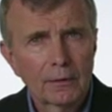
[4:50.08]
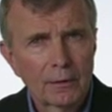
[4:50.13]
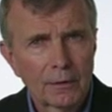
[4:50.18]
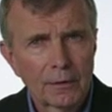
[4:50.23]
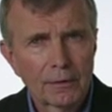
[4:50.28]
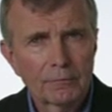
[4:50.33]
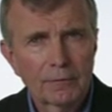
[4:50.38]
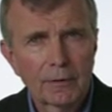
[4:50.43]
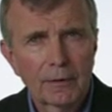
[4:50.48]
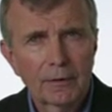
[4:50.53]

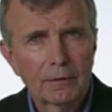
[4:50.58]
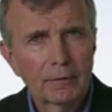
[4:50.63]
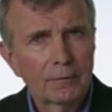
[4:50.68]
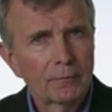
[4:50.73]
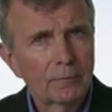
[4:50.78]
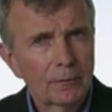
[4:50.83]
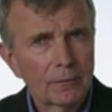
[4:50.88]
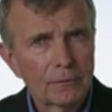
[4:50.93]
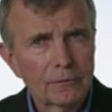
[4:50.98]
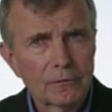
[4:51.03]
Cartwright
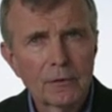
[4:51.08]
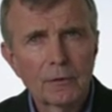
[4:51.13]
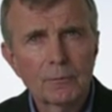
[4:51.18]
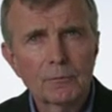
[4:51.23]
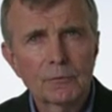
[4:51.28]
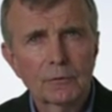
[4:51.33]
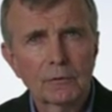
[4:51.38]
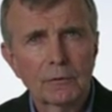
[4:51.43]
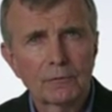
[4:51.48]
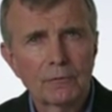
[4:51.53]

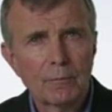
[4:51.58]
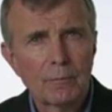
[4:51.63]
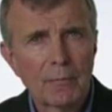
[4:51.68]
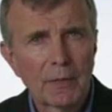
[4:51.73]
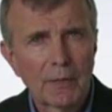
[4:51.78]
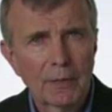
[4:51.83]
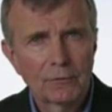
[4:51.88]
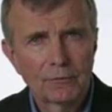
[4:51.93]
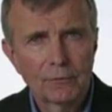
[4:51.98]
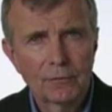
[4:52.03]
seems to have
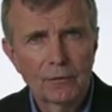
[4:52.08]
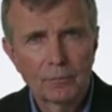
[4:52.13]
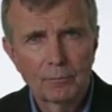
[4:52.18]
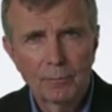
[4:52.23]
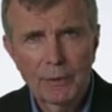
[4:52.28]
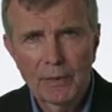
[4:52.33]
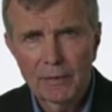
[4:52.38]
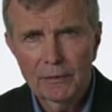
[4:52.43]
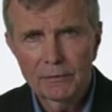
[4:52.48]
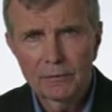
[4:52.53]
imagined a
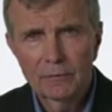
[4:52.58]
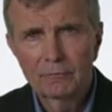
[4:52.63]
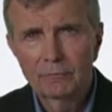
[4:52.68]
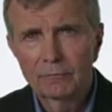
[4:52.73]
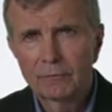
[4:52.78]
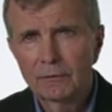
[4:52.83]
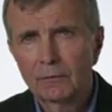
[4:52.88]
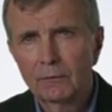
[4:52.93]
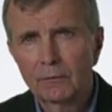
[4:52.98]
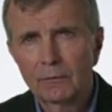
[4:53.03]

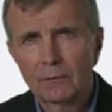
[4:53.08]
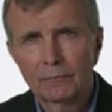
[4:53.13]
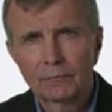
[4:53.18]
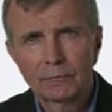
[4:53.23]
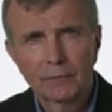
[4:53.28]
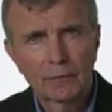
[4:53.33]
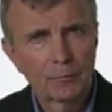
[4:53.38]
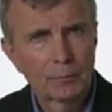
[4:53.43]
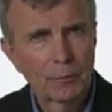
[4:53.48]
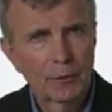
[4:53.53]
passive role
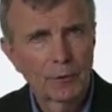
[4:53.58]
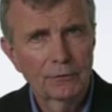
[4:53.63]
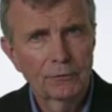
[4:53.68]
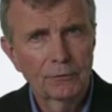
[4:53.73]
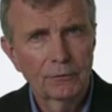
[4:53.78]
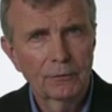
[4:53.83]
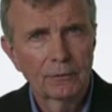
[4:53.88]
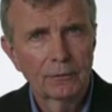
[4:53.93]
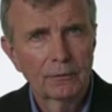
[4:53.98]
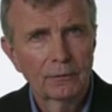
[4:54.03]
for the
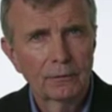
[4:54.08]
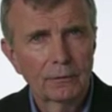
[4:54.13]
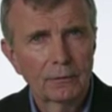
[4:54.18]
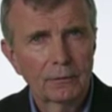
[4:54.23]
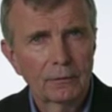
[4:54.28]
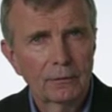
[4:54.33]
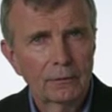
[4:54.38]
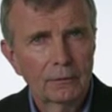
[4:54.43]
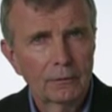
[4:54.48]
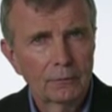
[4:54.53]
pitcher,
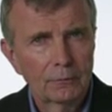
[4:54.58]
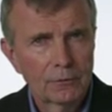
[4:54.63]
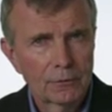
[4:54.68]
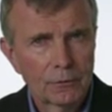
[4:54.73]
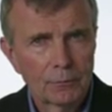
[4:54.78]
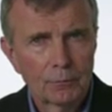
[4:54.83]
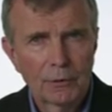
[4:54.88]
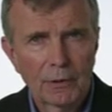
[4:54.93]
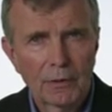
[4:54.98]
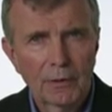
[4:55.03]
who
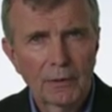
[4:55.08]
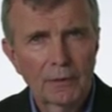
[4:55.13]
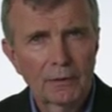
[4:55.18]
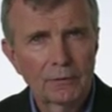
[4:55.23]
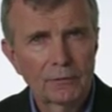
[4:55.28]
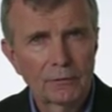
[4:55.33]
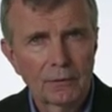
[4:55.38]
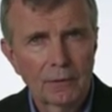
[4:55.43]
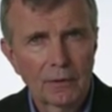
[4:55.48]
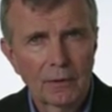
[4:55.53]
was
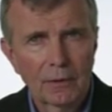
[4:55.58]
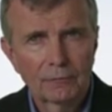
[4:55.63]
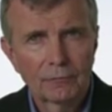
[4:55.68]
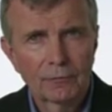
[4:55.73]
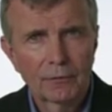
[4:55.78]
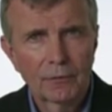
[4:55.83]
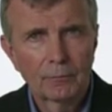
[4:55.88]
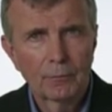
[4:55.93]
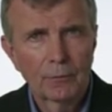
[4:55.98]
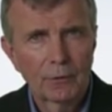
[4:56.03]
obliged to
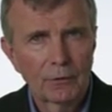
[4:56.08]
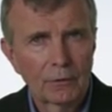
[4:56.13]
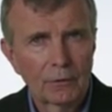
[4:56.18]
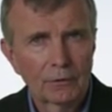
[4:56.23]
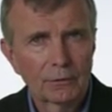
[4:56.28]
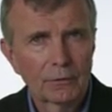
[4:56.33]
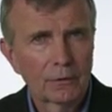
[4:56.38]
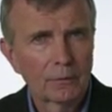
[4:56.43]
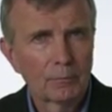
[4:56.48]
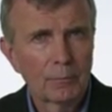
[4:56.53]
offer the
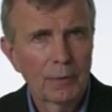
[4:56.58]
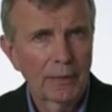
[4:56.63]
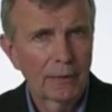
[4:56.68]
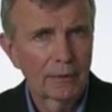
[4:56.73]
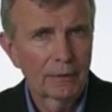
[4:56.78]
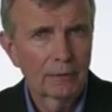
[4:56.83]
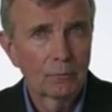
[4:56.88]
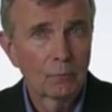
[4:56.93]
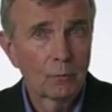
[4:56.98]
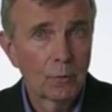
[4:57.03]
ball to the
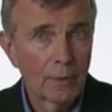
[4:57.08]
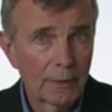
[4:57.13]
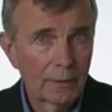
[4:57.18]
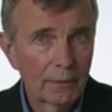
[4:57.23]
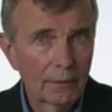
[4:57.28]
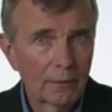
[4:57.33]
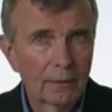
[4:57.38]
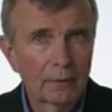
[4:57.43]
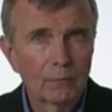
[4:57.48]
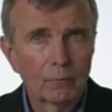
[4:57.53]
batter
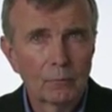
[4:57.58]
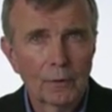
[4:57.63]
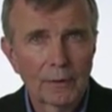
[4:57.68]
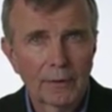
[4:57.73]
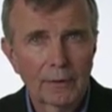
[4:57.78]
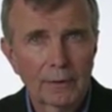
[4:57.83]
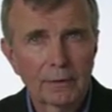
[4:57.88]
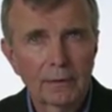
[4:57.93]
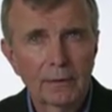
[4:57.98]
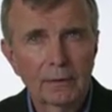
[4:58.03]
when and
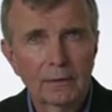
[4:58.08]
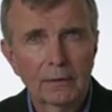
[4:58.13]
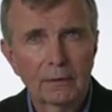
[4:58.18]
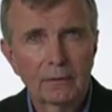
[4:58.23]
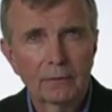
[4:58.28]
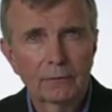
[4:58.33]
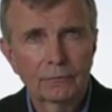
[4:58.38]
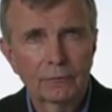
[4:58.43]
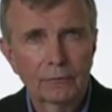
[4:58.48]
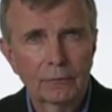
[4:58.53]
where he
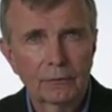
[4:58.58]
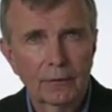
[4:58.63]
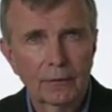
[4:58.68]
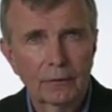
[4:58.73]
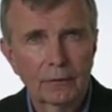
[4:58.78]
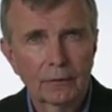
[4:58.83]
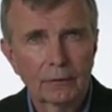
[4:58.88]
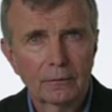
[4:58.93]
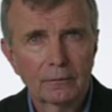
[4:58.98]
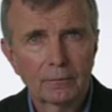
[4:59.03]
called for
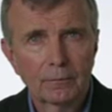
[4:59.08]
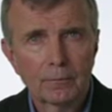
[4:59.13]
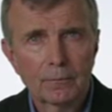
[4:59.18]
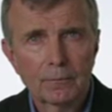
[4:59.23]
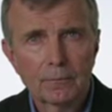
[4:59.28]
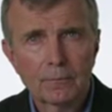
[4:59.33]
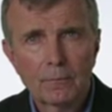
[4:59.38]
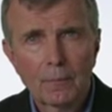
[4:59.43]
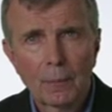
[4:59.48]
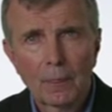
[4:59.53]
it.
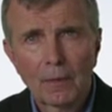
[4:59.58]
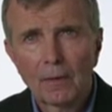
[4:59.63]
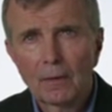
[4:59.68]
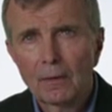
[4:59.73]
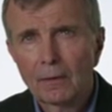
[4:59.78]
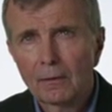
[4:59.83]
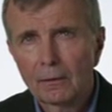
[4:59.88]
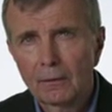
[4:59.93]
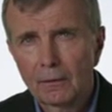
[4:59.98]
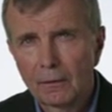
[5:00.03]

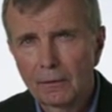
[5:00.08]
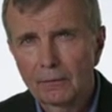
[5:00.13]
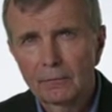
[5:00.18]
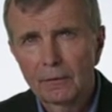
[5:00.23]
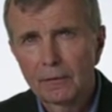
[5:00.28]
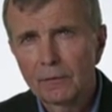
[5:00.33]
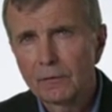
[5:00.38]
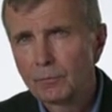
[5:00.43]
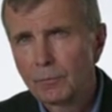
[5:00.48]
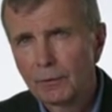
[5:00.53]

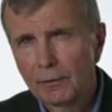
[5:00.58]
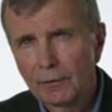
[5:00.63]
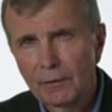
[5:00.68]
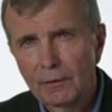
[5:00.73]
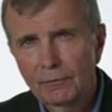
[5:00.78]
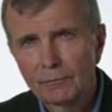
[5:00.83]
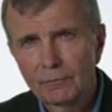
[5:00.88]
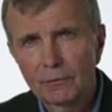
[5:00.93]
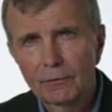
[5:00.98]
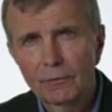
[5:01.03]
Cartwright's
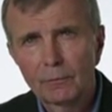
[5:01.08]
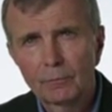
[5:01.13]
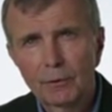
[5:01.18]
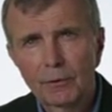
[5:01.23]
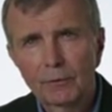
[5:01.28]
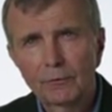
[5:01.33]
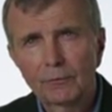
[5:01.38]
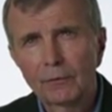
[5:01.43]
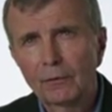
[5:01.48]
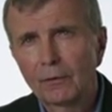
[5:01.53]
belief that the
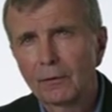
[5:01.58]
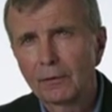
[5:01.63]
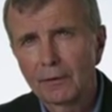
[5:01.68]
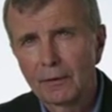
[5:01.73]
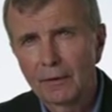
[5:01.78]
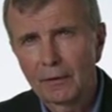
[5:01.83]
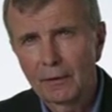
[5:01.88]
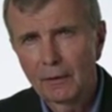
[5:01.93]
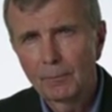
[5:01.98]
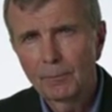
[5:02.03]
pitcher ought
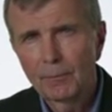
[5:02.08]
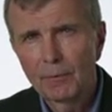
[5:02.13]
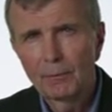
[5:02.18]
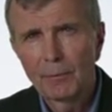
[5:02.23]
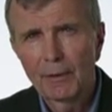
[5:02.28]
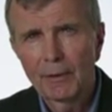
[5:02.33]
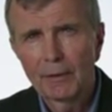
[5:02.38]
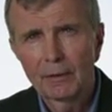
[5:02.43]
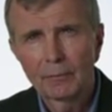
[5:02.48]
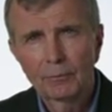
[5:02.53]
to help the
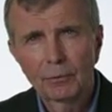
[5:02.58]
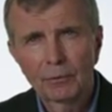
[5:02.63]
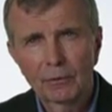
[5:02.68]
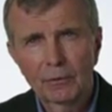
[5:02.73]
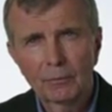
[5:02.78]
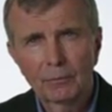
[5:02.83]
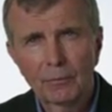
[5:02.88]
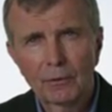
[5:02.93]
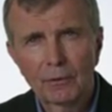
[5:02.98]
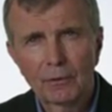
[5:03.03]
batter
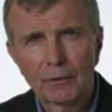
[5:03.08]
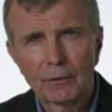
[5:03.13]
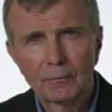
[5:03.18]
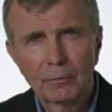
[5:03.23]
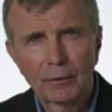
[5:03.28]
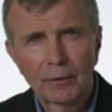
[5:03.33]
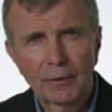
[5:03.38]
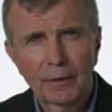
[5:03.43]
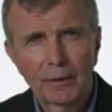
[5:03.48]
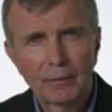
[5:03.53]
put the ball
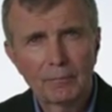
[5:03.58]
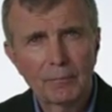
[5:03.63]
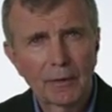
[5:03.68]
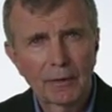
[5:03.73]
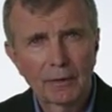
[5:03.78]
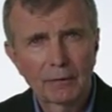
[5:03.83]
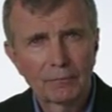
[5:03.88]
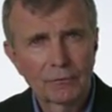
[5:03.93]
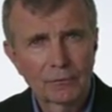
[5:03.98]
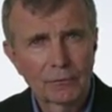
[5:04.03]
in play
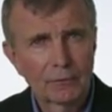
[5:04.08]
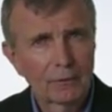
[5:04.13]
might have